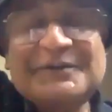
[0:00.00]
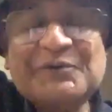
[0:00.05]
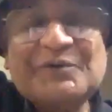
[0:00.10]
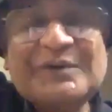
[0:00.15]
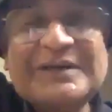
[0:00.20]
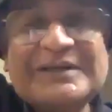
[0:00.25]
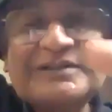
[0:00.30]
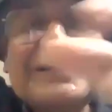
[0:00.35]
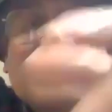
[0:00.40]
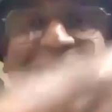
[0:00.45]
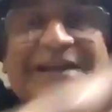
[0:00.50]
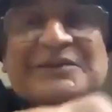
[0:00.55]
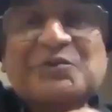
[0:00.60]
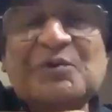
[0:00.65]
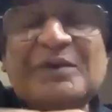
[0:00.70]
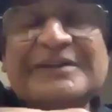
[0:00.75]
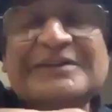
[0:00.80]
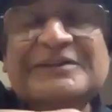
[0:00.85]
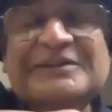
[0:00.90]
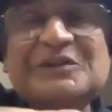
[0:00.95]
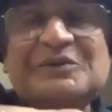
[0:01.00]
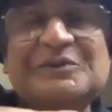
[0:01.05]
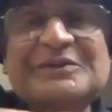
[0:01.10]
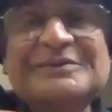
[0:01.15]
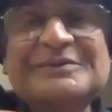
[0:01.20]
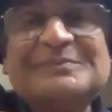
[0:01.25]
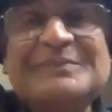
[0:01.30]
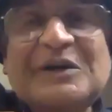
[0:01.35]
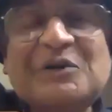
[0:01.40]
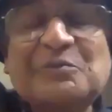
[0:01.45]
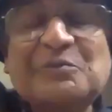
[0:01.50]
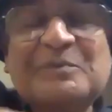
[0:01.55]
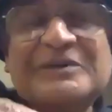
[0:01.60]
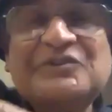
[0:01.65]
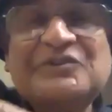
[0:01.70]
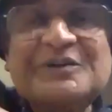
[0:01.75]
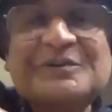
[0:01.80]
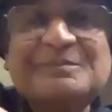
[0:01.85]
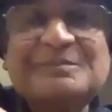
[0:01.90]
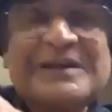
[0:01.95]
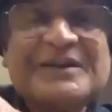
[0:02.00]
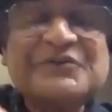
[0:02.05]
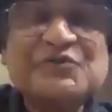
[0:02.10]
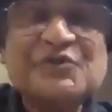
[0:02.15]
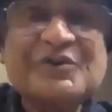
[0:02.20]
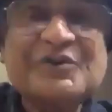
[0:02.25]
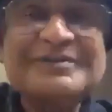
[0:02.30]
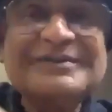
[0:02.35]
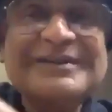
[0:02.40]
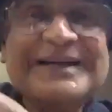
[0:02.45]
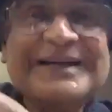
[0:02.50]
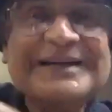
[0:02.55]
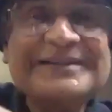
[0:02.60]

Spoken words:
you can calculate the barometric pressure